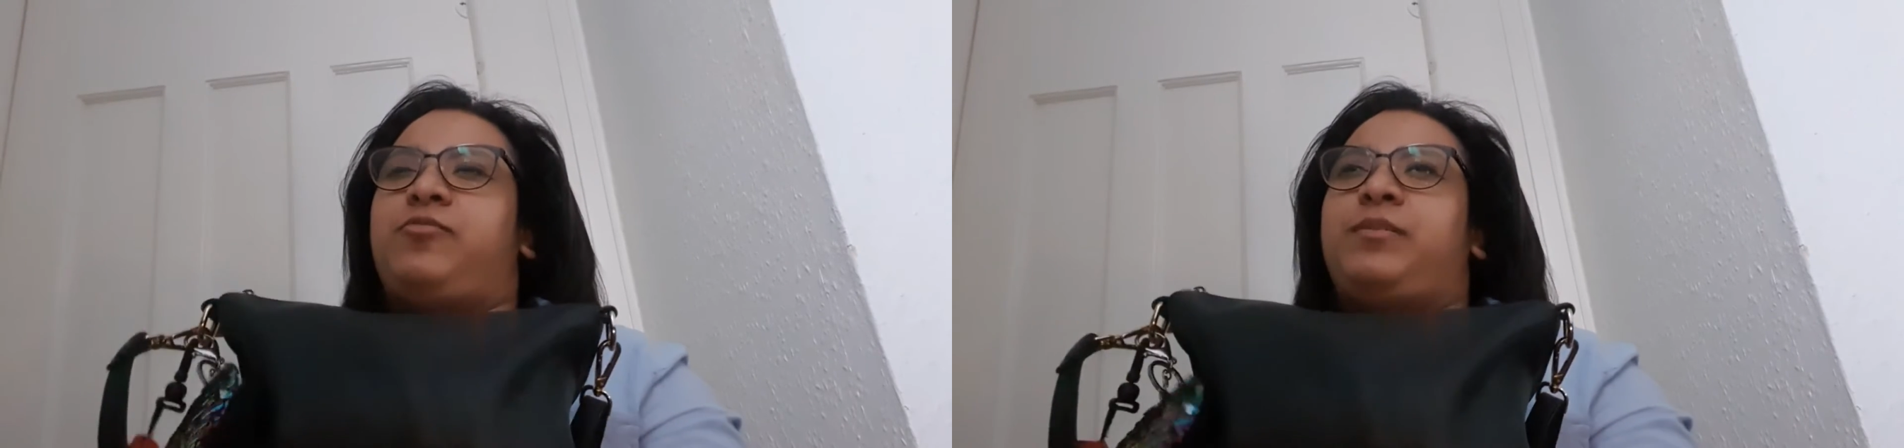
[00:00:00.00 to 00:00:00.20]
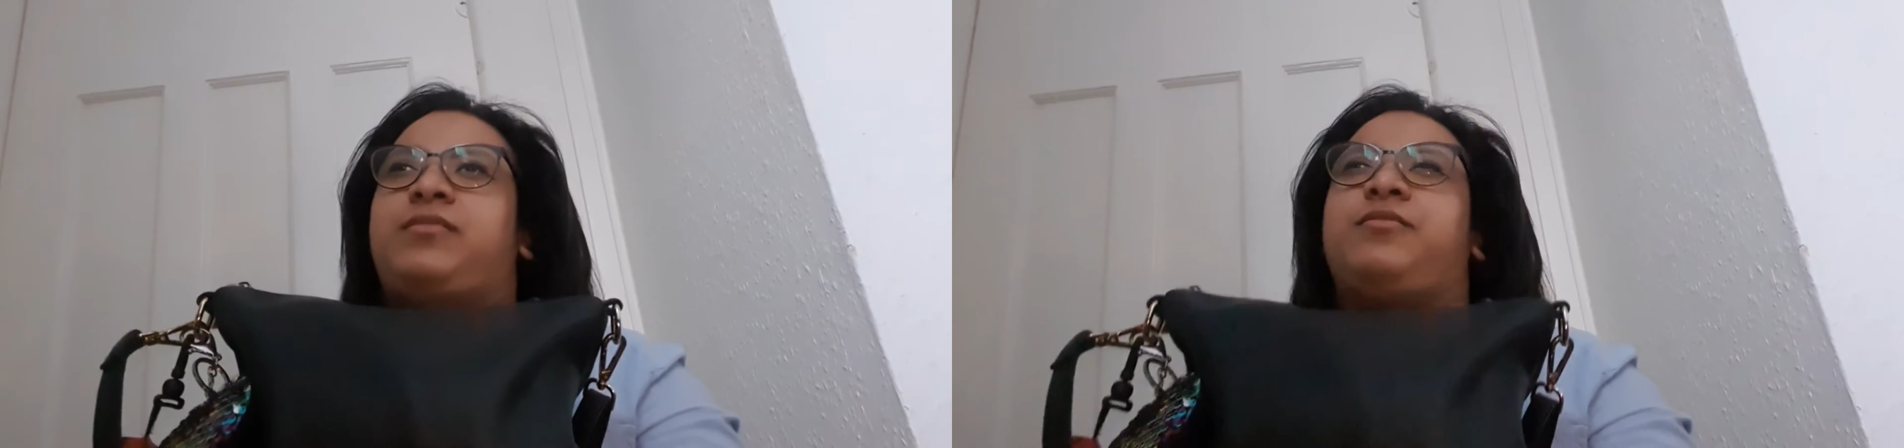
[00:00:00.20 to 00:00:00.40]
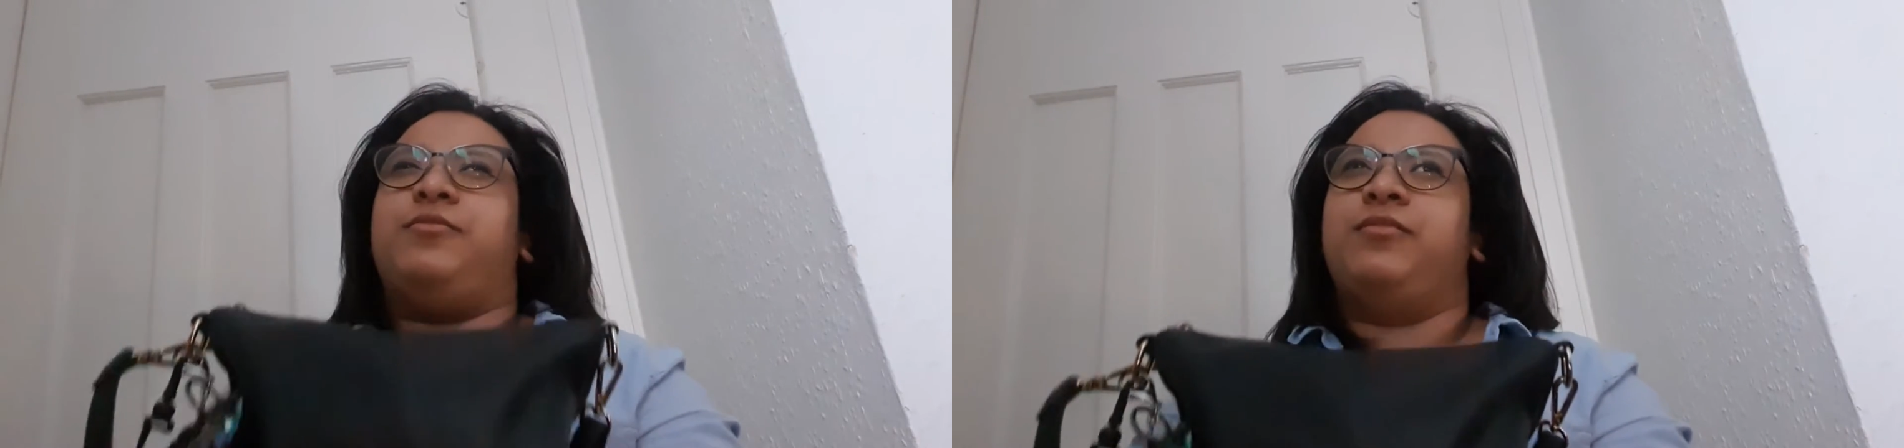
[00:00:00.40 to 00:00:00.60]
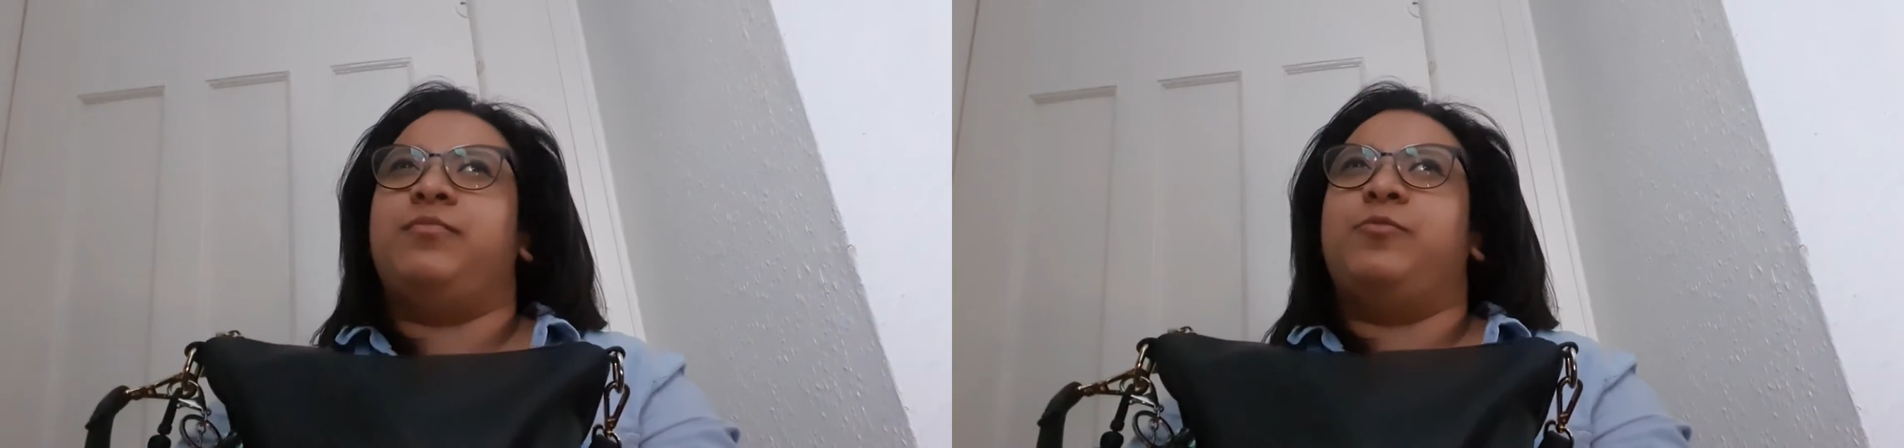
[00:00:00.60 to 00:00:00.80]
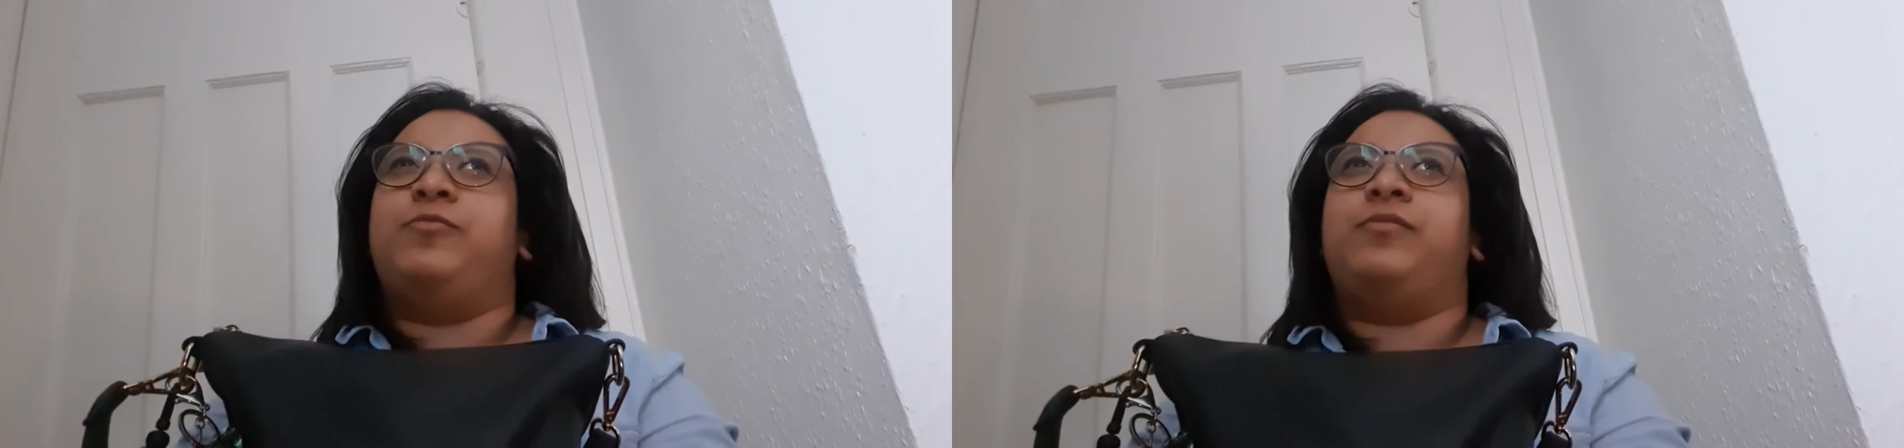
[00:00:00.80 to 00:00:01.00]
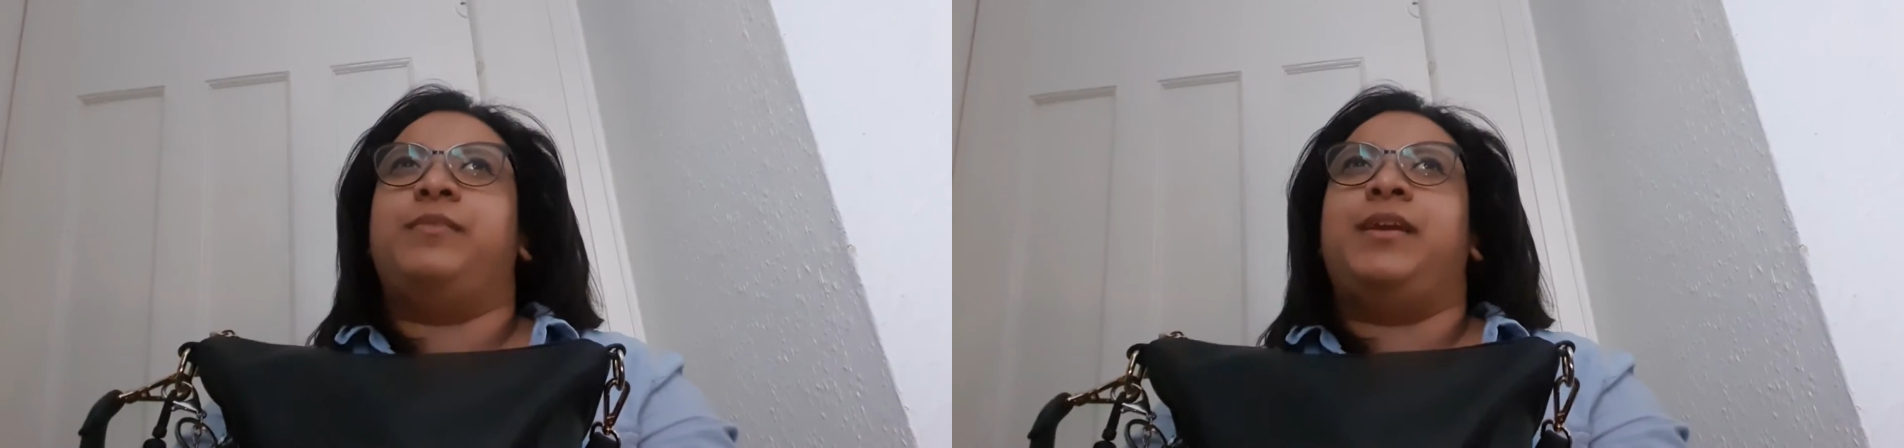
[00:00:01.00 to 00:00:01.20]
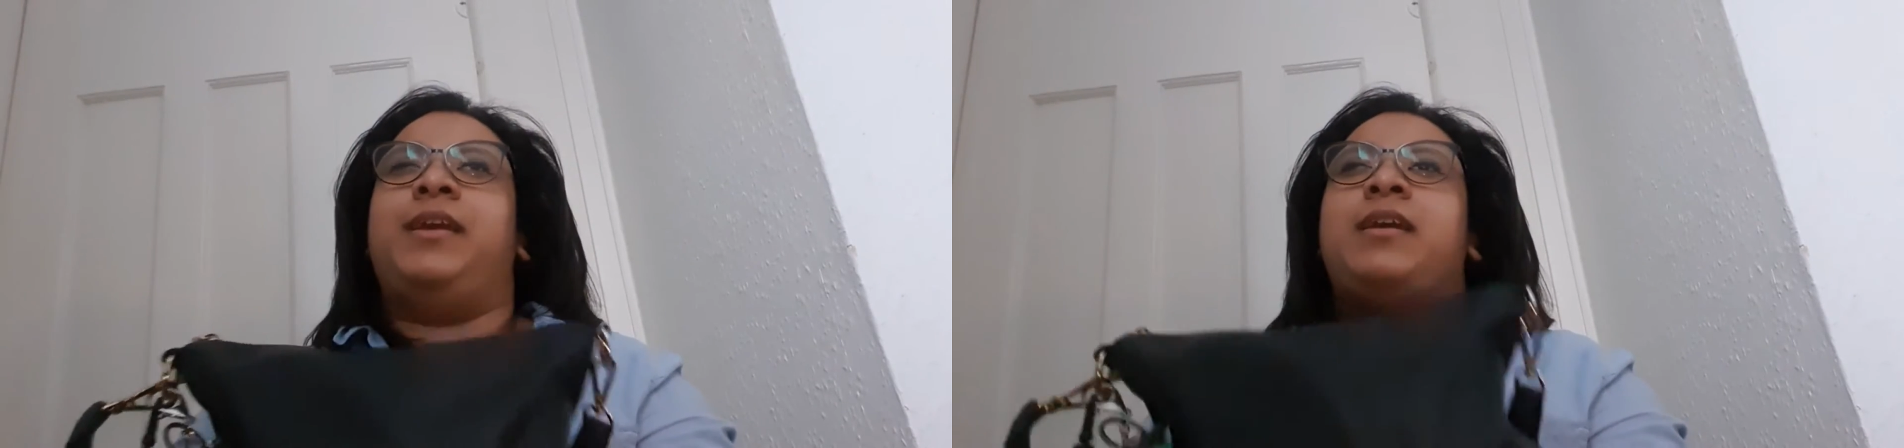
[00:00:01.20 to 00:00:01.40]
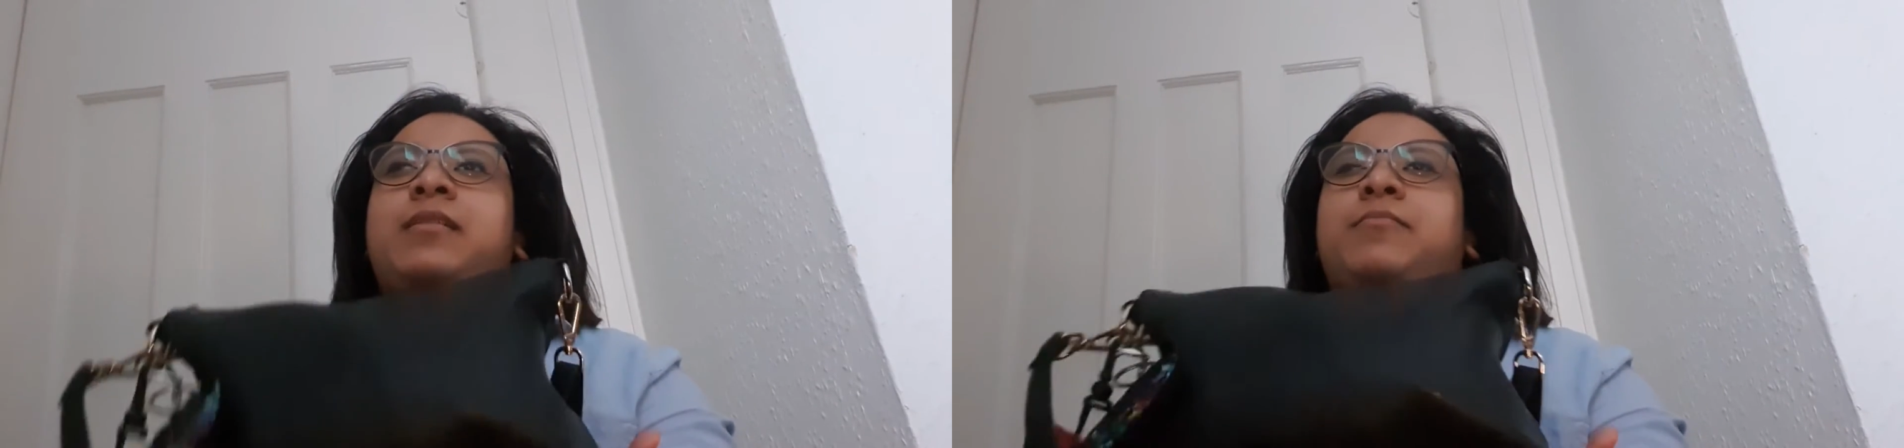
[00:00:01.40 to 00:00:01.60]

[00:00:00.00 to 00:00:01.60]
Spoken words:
bit too small for me,